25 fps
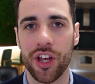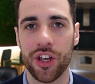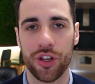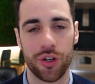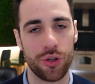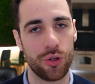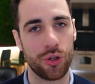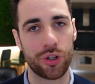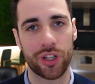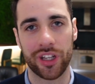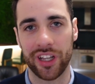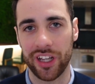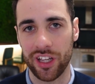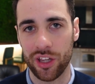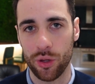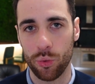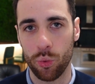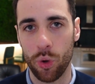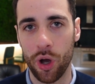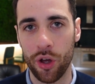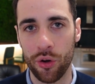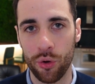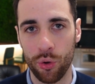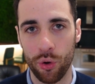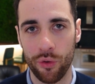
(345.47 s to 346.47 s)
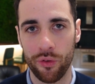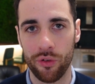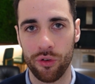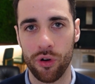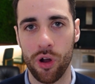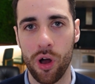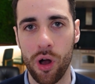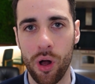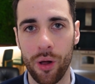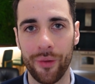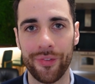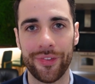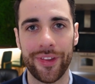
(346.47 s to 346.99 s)
You're looking at the one
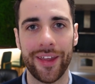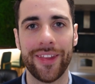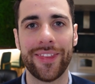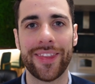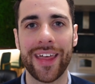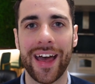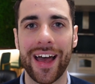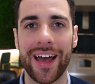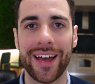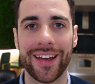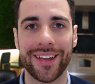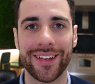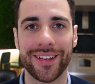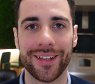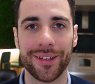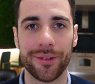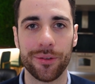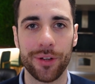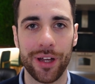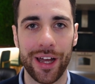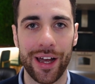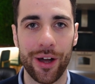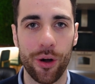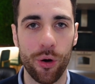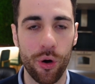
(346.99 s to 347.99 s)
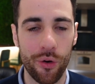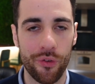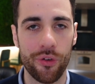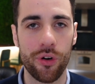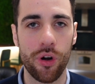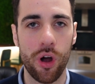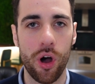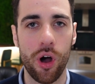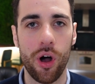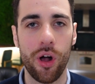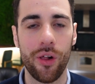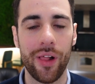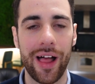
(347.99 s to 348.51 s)
overall. Did that
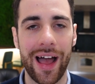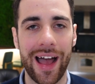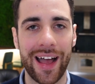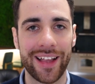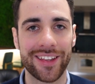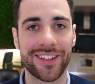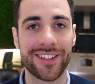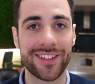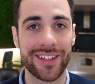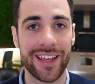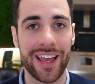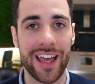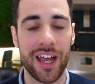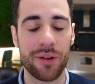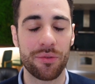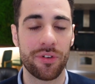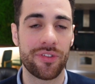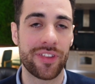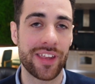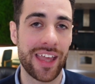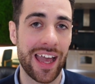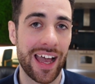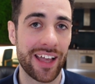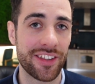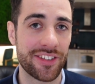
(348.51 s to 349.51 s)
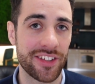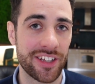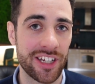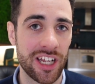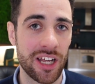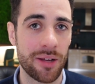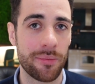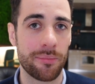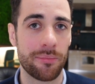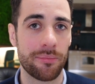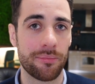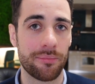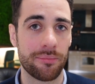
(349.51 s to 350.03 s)
overall ad set with the ads in it,